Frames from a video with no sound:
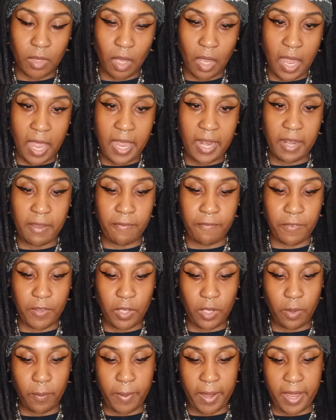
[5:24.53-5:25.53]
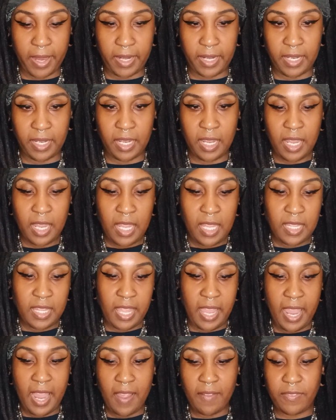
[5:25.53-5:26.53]
how they feel about it,
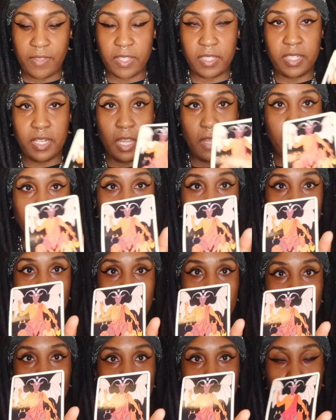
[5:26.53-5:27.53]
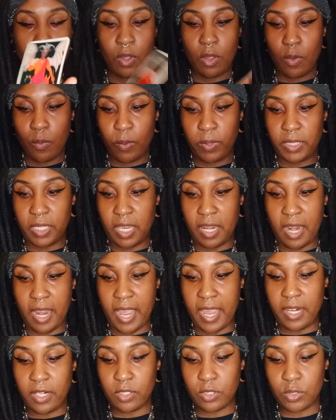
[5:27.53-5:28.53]
they have the Devil with the
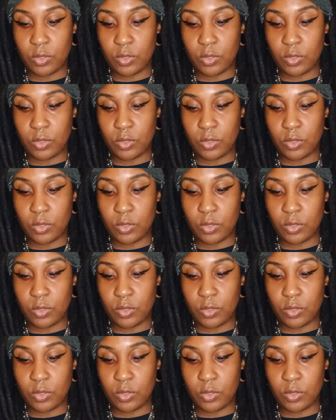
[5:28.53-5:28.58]
Nine of